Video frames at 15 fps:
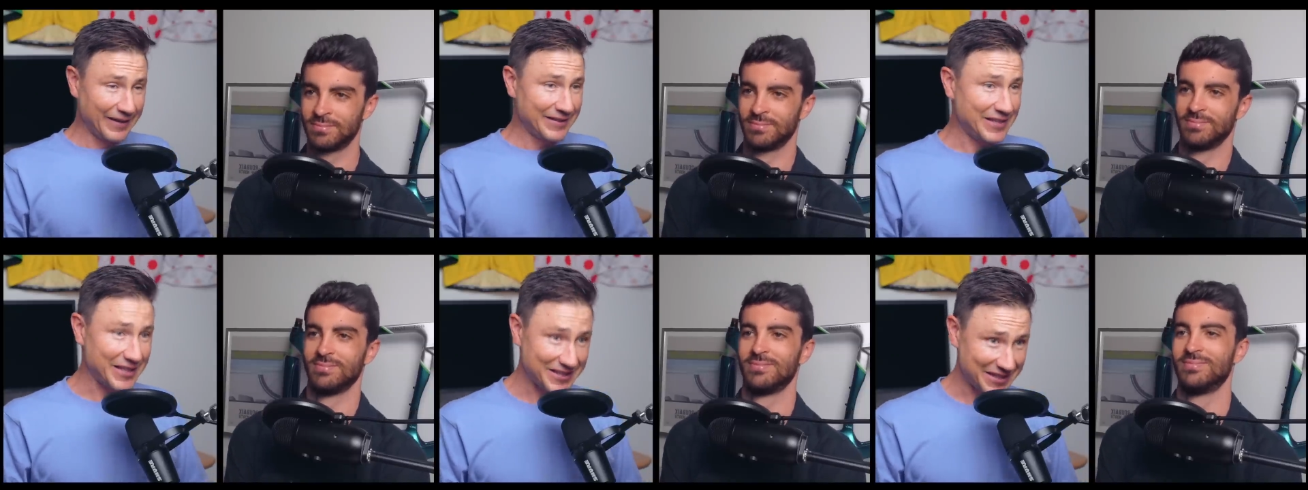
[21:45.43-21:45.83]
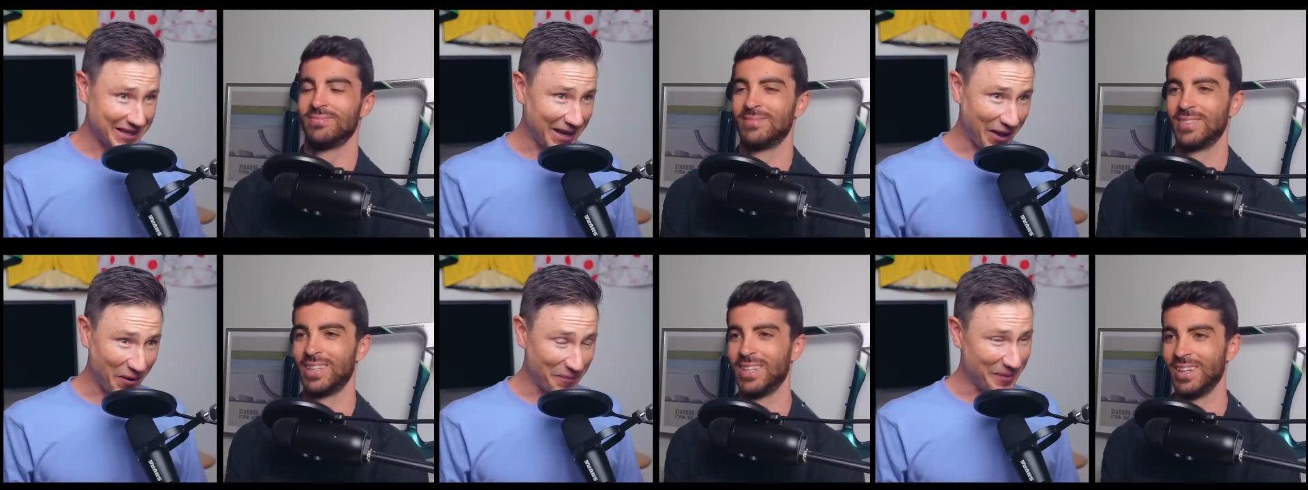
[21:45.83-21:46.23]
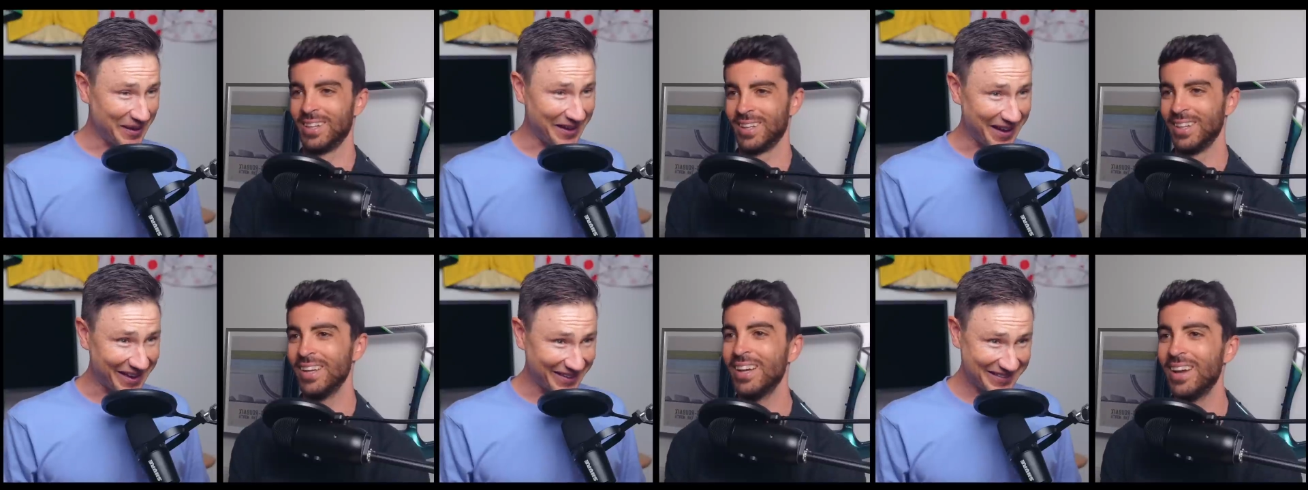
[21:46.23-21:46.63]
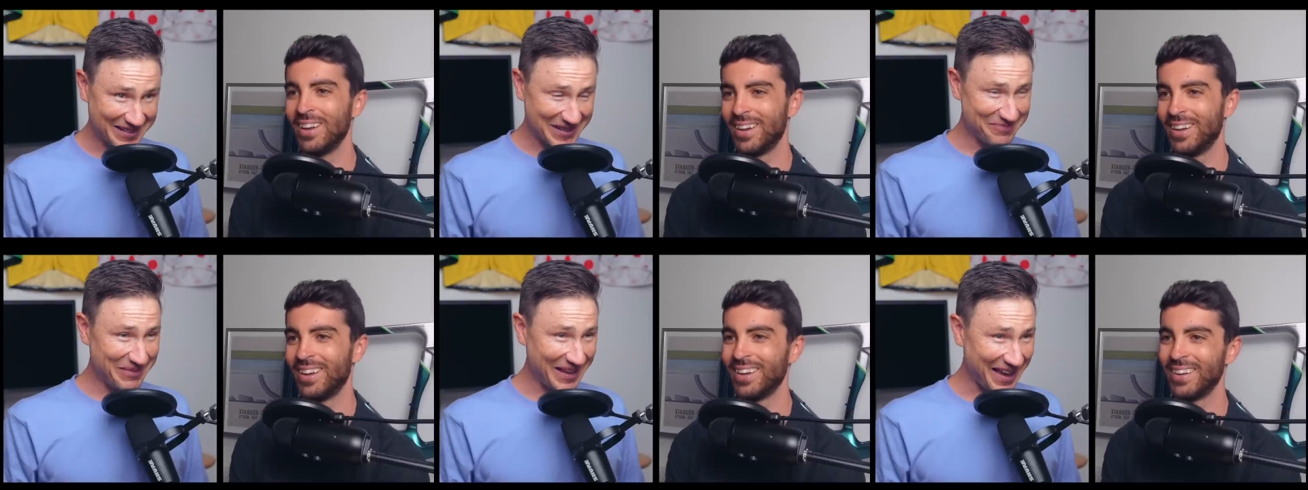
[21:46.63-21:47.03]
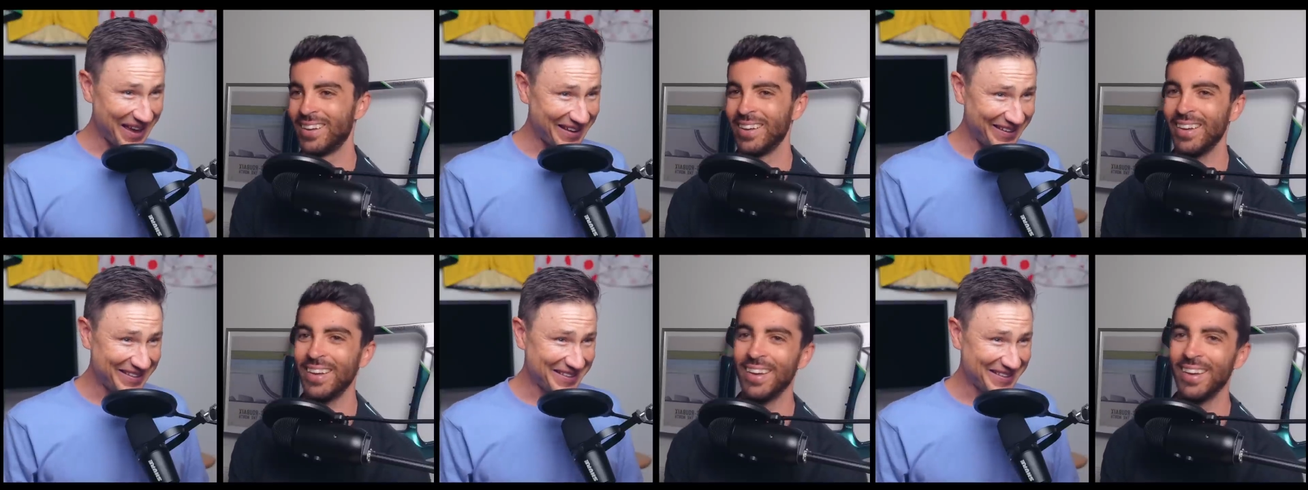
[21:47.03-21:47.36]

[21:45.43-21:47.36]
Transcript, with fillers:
Speaker 1: Jesse, help me out. dig me out of